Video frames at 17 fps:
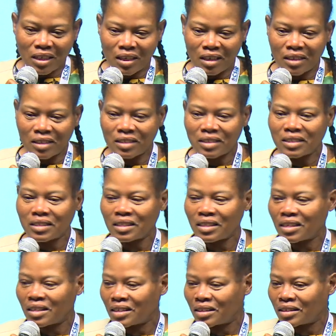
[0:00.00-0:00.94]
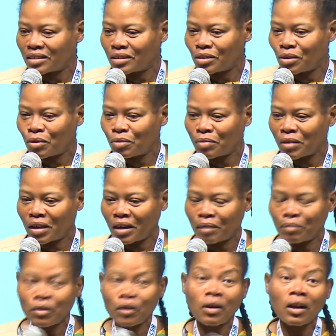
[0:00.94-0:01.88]
has told me
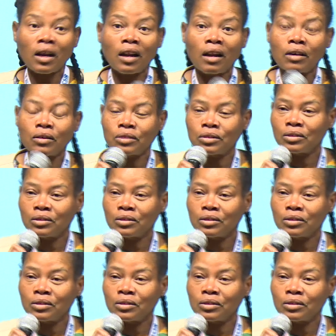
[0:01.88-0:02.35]
I'm not allowed to